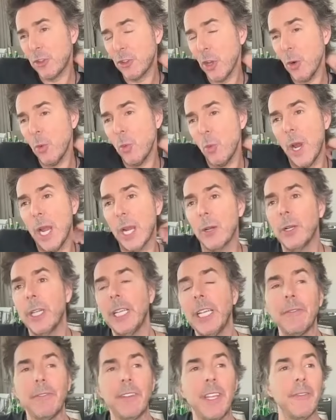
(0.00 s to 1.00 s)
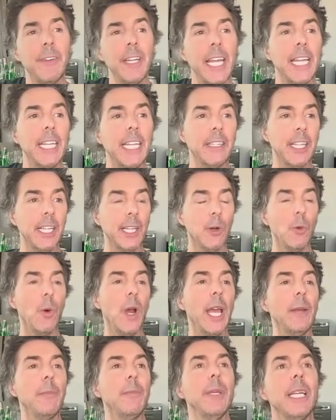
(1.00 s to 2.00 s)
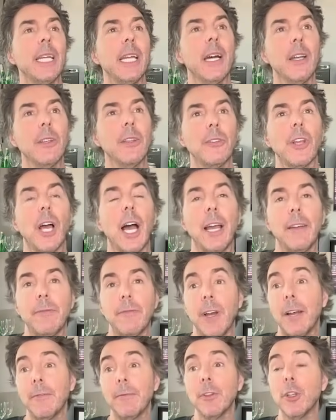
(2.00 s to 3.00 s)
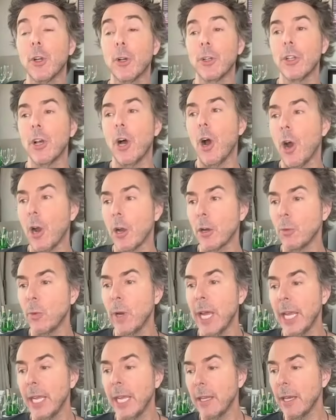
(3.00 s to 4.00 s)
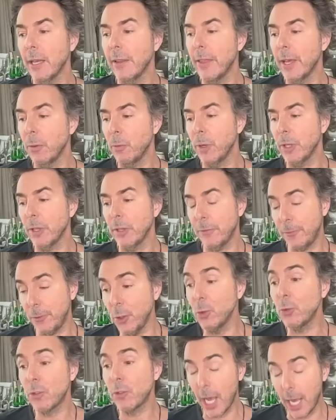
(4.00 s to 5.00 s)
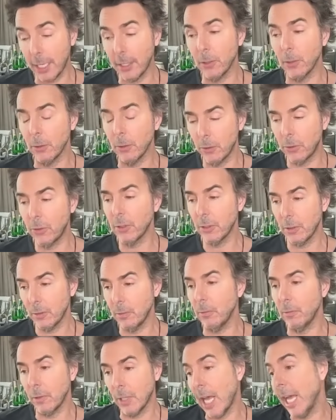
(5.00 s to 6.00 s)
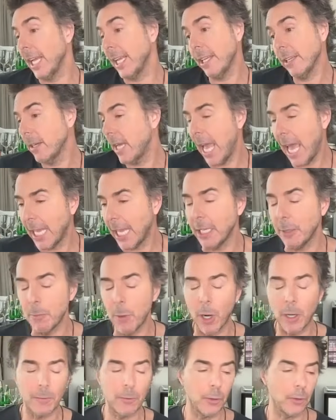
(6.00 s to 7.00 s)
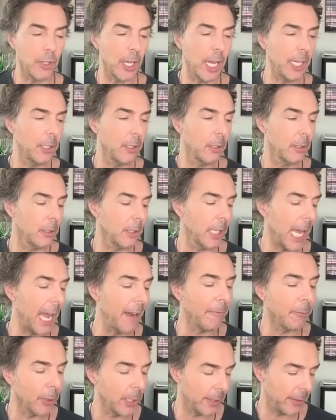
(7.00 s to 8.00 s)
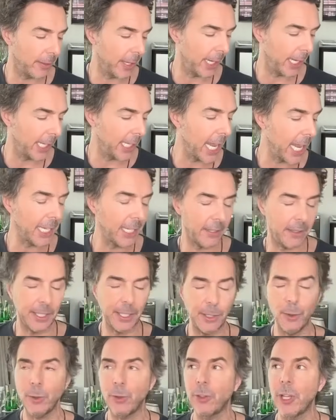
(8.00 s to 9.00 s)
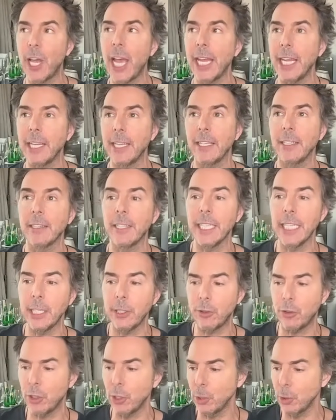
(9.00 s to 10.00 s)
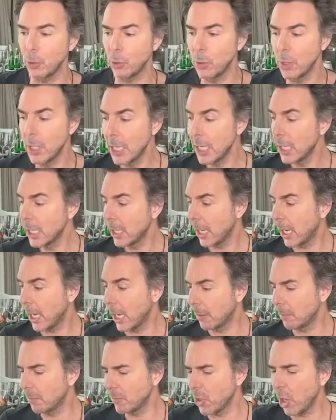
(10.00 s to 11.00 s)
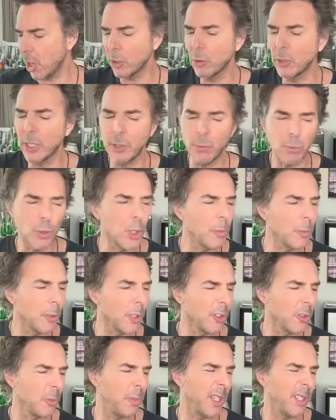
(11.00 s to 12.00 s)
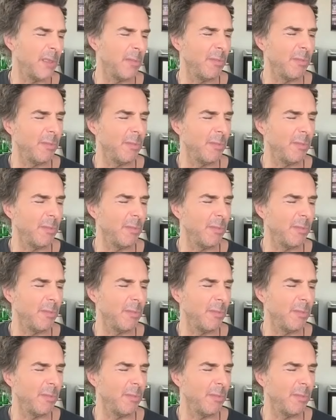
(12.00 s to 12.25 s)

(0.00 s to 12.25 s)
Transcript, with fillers: so wary of giving anything away because I've I've learned the hard way that with a few titles, like any Marvel title, everything and anything you say can lead to um, not only rumors but